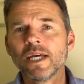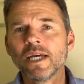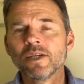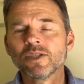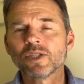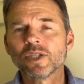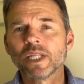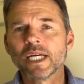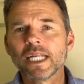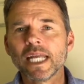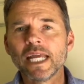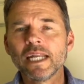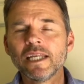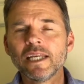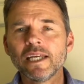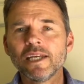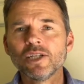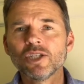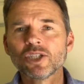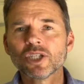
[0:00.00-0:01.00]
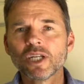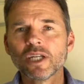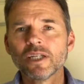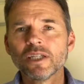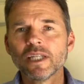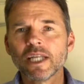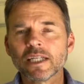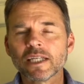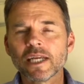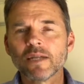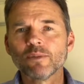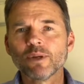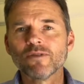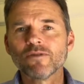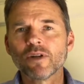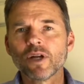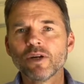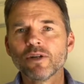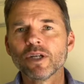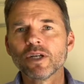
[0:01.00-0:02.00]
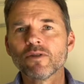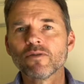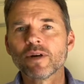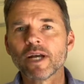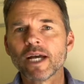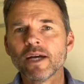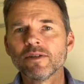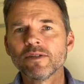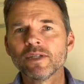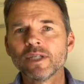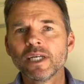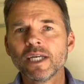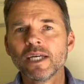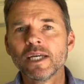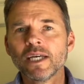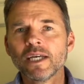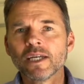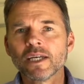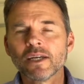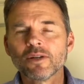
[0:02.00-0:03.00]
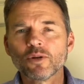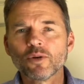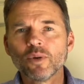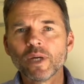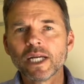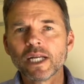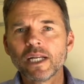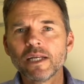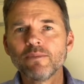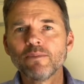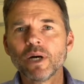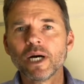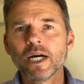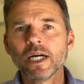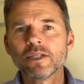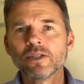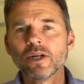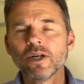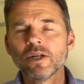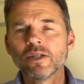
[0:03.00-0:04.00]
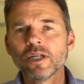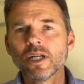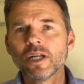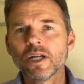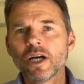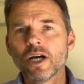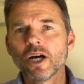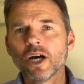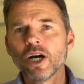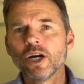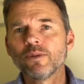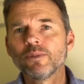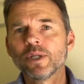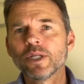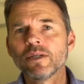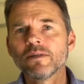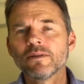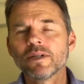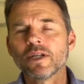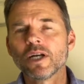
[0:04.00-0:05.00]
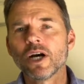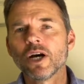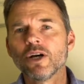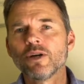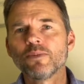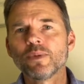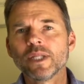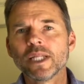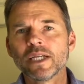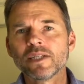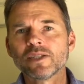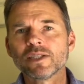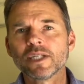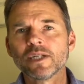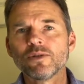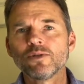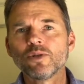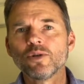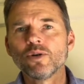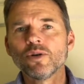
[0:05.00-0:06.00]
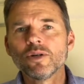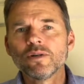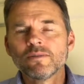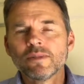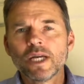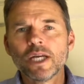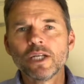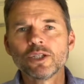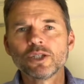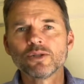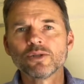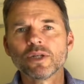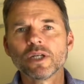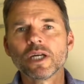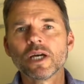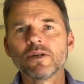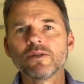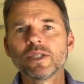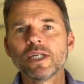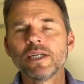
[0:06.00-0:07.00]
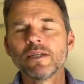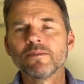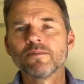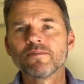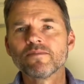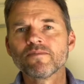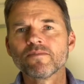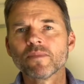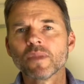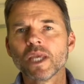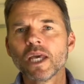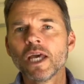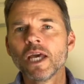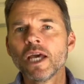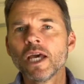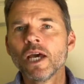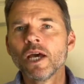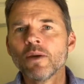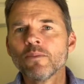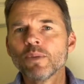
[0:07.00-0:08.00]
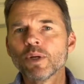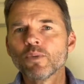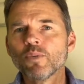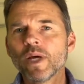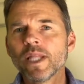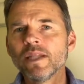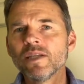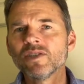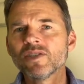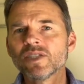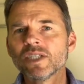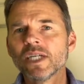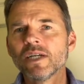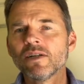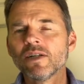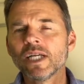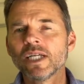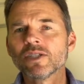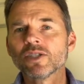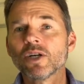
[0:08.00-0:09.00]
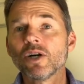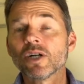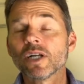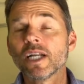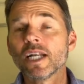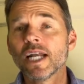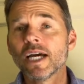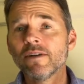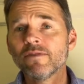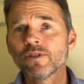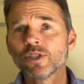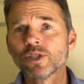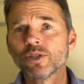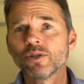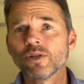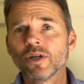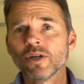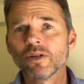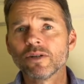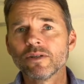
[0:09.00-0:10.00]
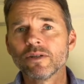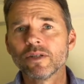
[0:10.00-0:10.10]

so that any insulin that can be floating around can quickly bind on, open that cell door, and sugar goes in. But when the cell has got enough sugar